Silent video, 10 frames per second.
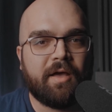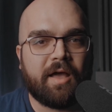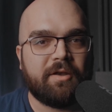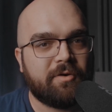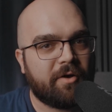
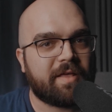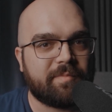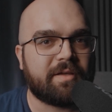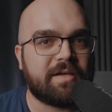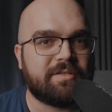and you know that
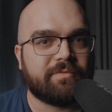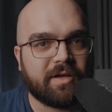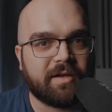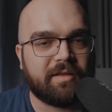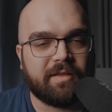because you've
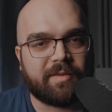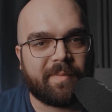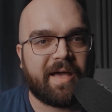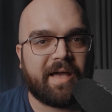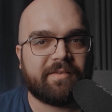done it in the
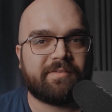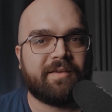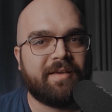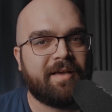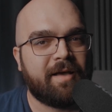past.
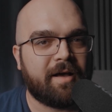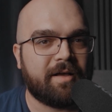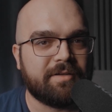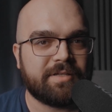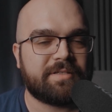
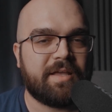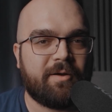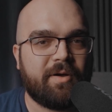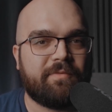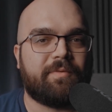Just stay
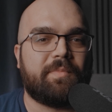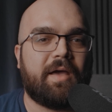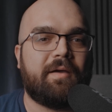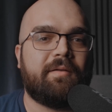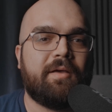away from that.